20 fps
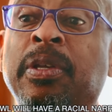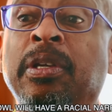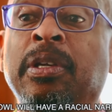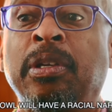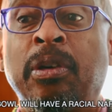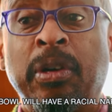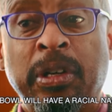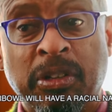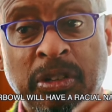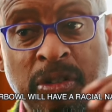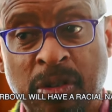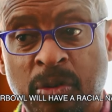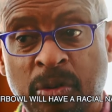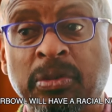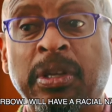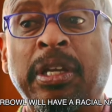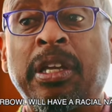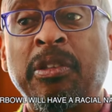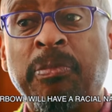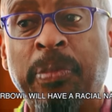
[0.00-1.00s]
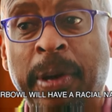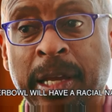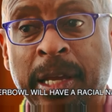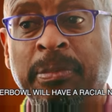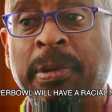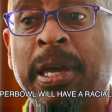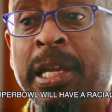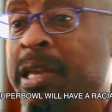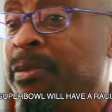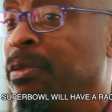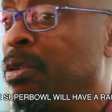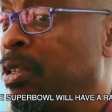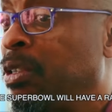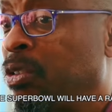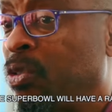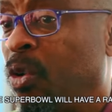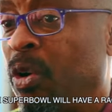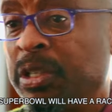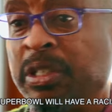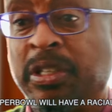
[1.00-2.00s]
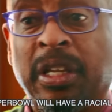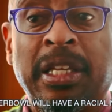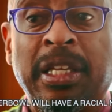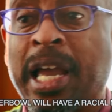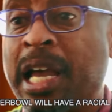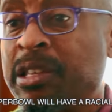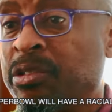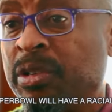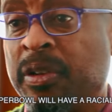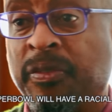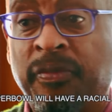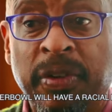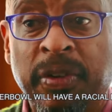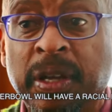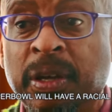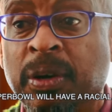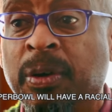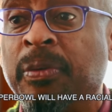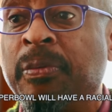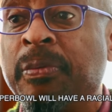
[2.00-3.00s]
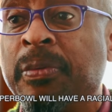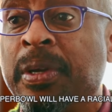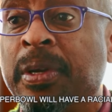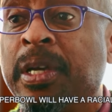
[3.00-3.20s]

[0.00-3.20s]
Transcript: you know, it's Newton against Peyton Manning, even though there's all these other guys on the field.